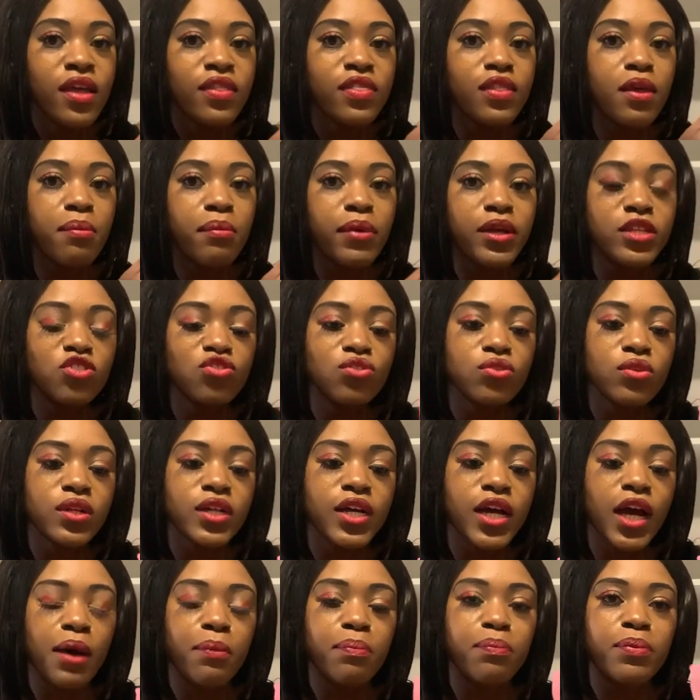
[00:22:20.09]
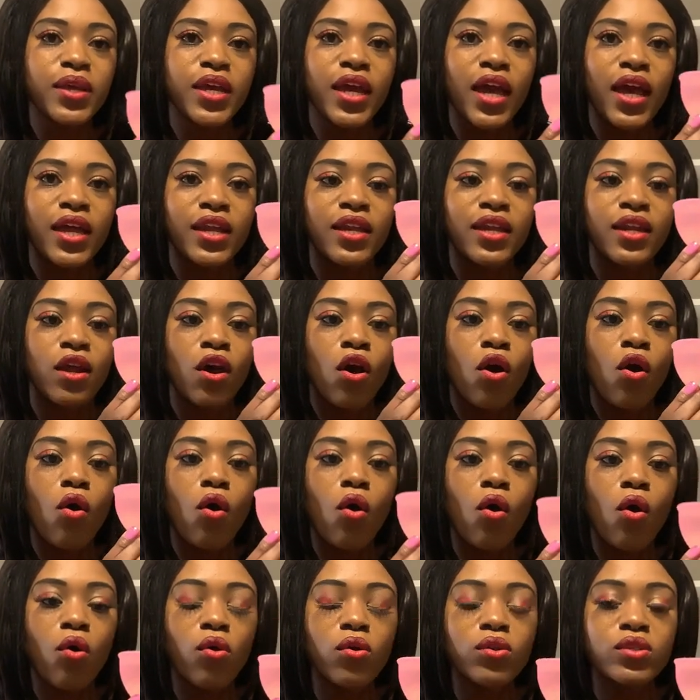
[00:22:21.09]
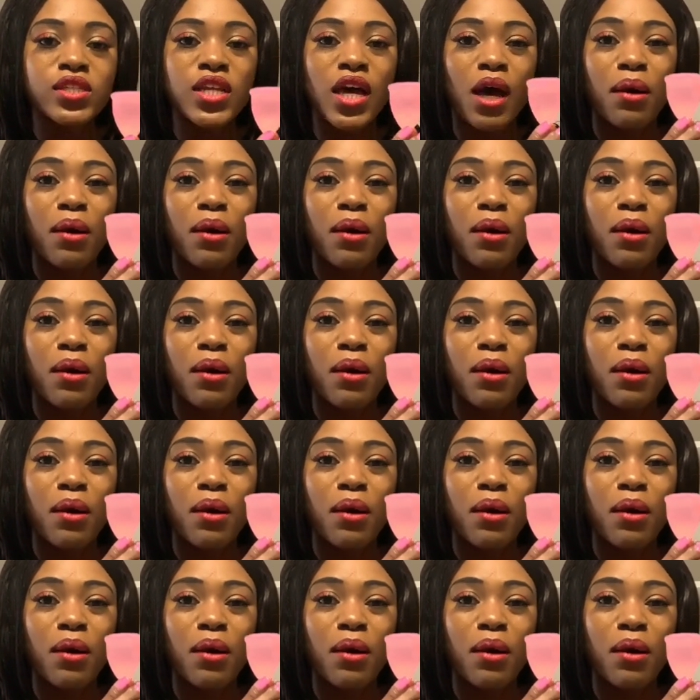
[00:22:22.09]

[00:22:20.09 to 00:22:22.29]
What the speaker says: The menstrual cup can hold